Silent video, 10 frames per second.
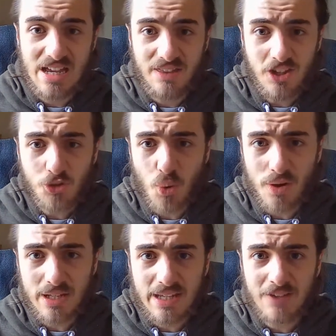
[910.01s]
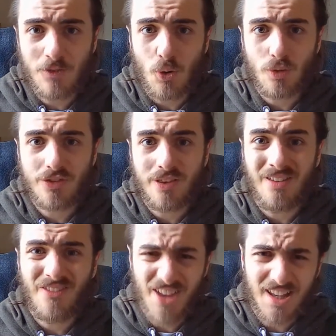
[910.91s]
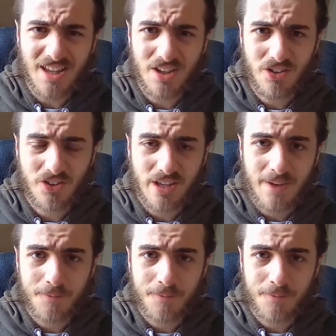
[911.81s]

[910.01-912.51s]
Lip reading: this one involves the villains.